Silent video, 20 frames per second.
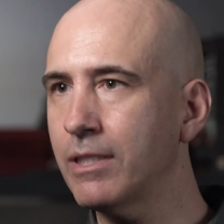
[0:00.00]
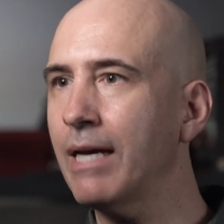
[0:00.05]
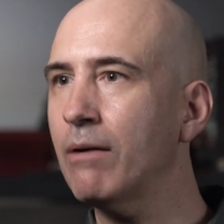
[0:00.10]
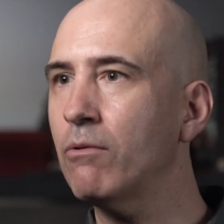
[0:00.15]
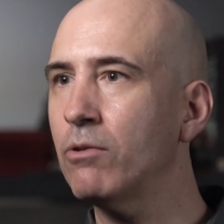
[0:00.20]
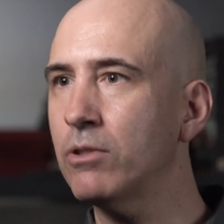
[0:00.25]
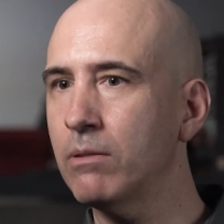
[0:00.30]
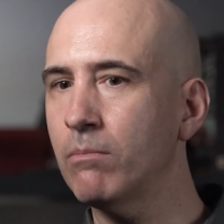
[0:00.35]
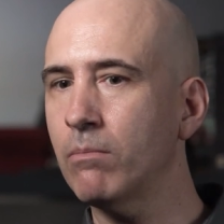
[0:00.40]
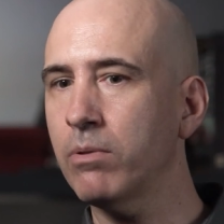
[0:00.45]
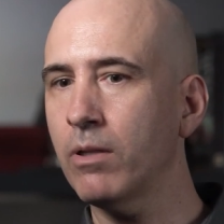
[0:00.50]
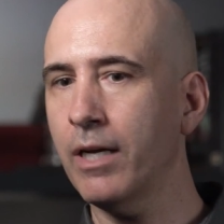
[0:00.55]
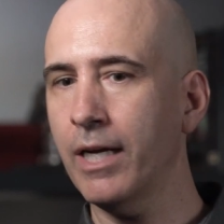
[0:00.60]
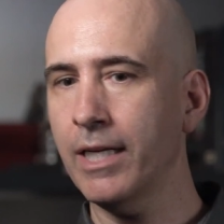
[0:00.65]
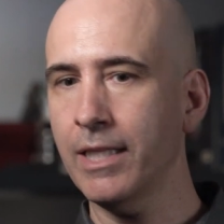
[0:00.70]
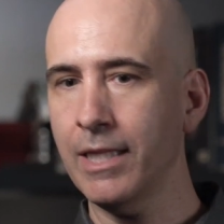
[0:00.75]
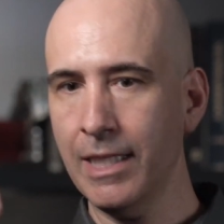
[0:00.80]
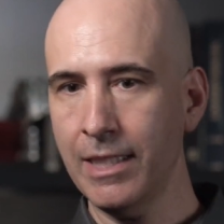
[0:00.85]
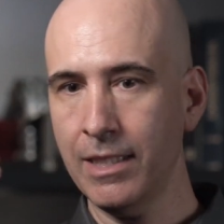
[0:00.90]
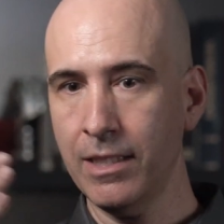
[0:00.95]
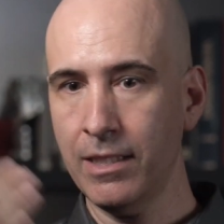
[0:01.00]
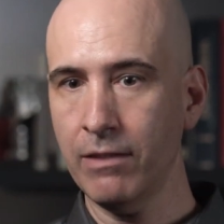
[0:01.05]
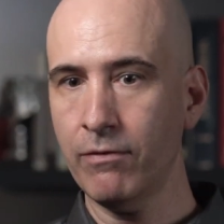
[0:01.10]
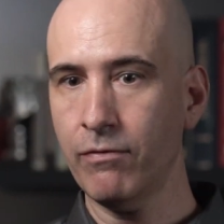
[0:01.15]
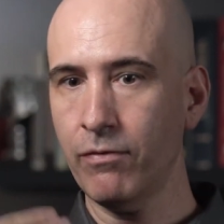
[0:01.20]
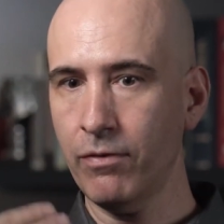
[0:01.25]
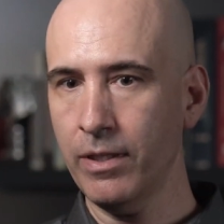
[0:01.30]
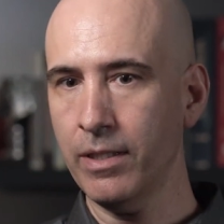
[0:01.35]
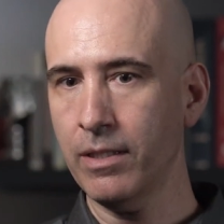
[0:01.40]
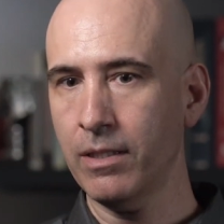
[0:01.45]
That was implying that
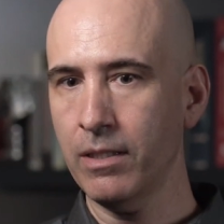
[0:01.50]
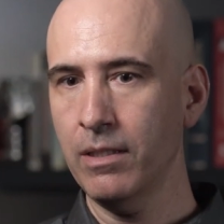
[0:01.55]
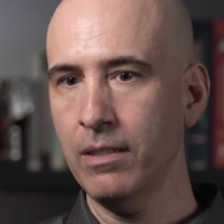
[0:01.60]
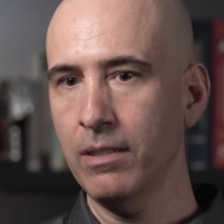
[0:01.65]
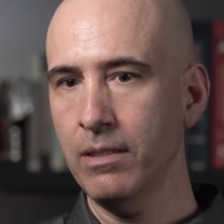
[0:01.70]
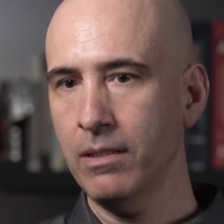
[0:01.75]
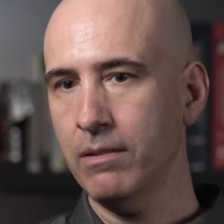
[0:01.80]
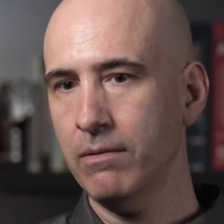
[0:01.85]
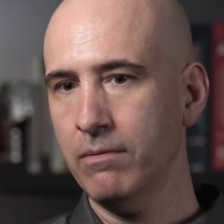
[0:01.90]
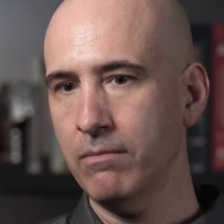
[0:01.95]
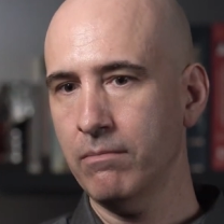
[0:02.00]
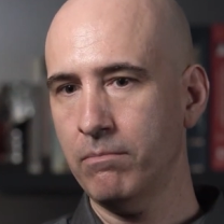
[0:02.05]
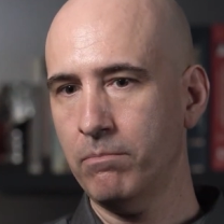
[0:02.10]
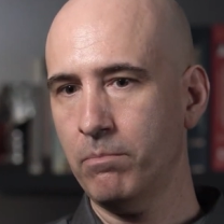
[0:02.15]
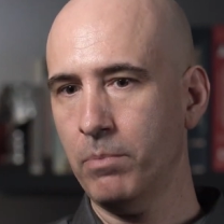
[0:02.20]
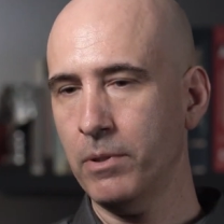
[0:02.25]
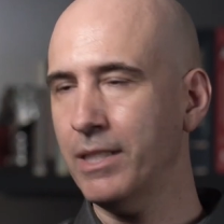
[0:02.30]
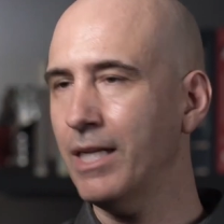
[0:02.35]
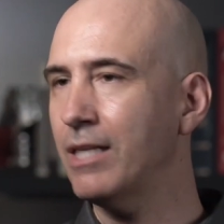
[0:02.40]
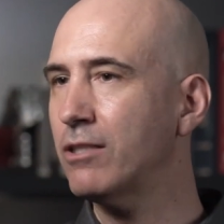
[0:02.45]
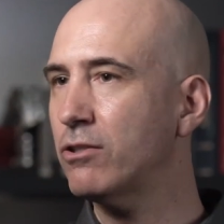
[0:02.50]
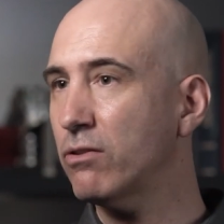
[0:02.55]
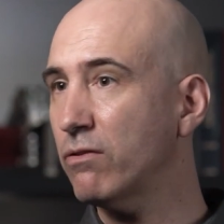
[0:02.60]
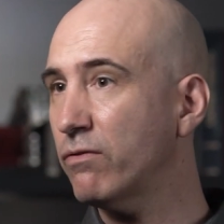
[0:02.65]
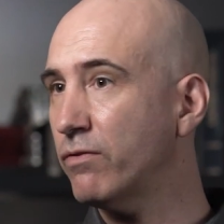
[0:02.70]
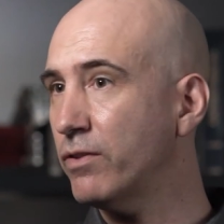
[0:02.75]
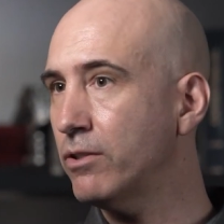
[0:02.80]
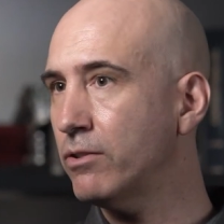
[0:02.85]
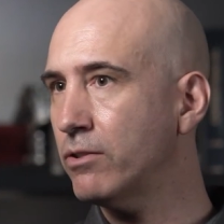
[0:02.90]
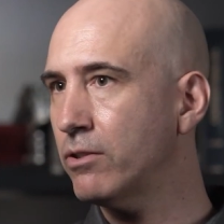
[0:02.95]
different
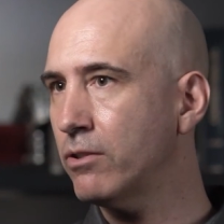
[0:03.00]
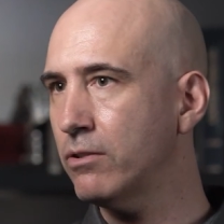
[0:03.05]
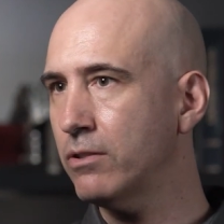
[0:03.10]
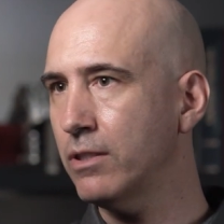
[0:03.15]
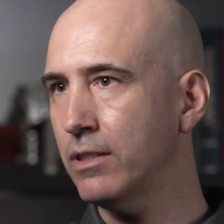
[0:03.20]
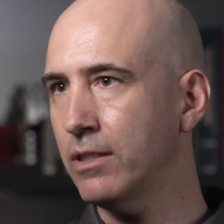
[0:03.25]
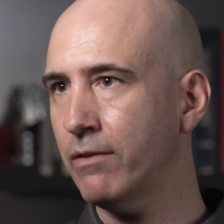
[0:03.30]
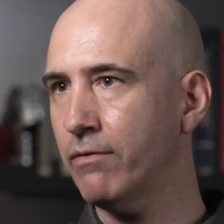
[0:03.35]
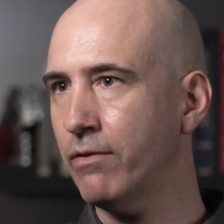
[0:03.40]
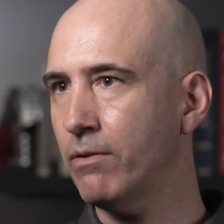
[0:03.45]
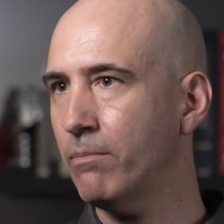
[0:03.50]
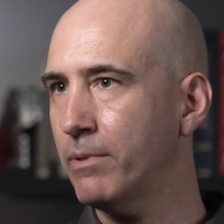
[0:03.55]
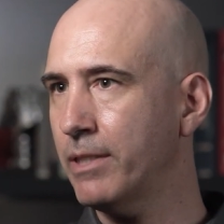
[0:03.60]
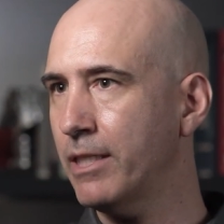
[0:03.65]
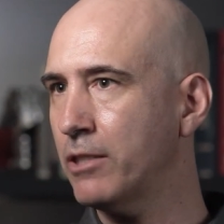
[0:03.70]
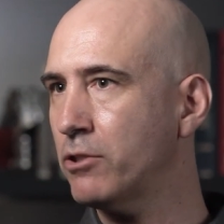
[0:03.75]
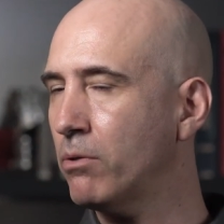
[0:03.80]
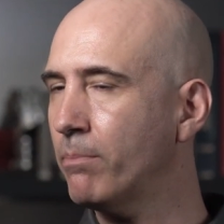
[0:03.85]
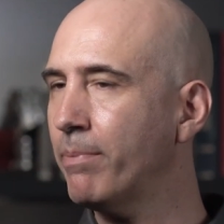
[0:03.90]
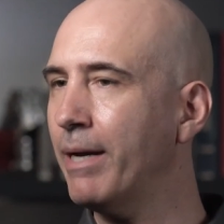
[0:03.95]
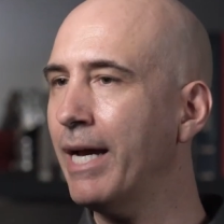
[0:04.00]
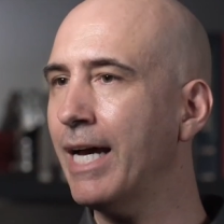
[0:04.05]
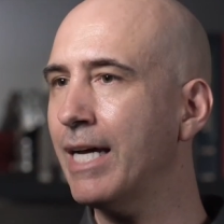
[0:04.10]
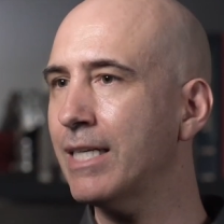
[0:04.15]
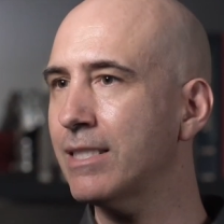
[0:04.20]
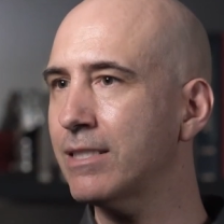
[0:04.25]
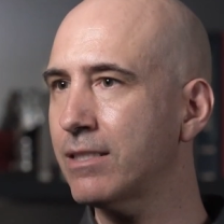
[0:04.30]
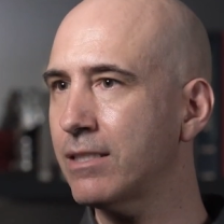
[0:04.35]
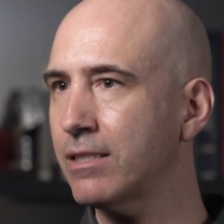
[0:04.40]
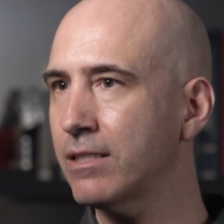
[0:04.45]
potential futures and different potential
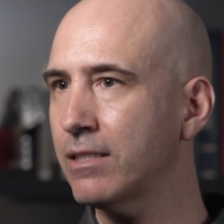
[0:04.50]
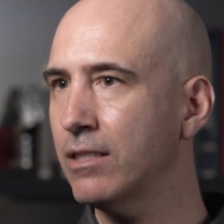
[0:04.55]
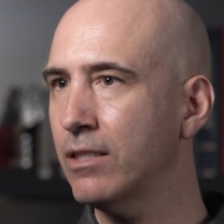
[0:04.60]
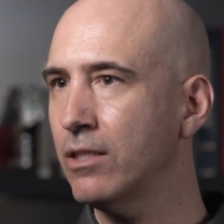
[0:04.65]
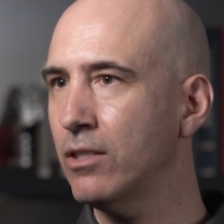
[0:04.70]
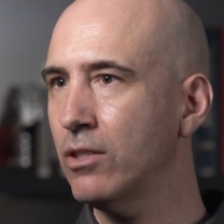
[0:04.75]
pasts